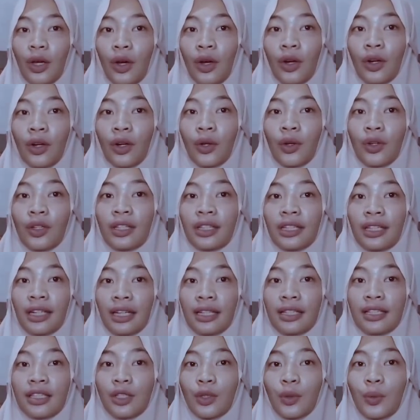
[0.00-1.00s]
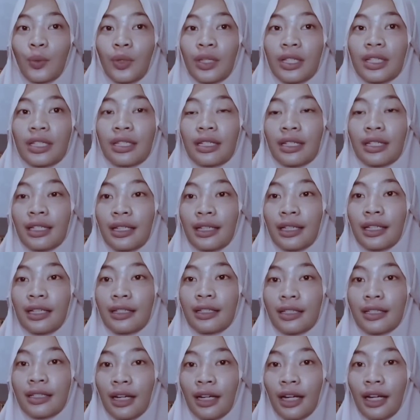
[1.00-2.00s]
or contrasts with the
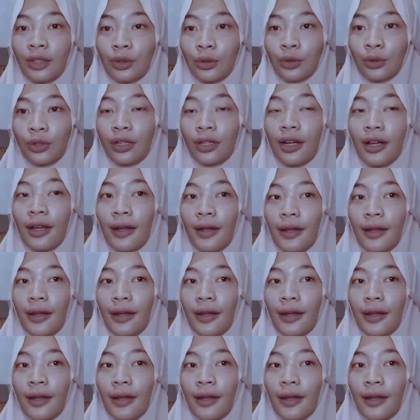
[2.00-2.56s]
literature.